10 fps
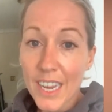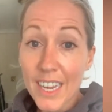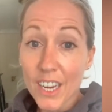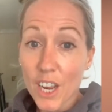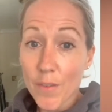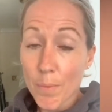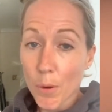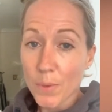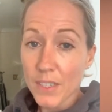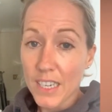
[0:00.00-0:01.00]
taking over
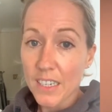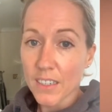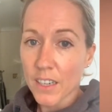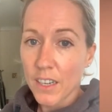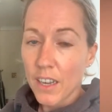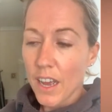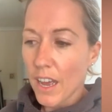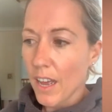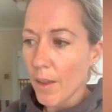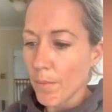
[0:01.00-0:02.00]
properties,
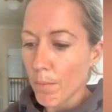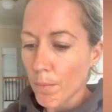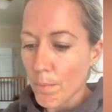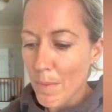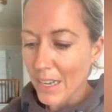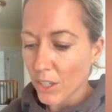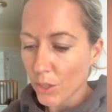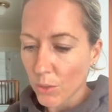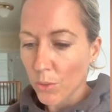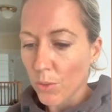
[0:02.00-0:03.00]
make
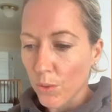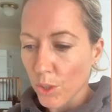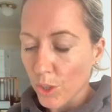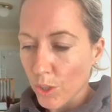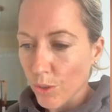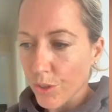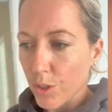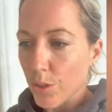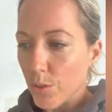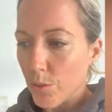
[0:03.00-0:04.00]
sure you
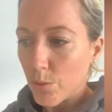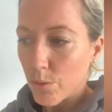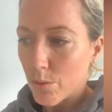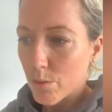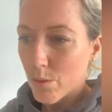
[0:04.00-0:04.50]
do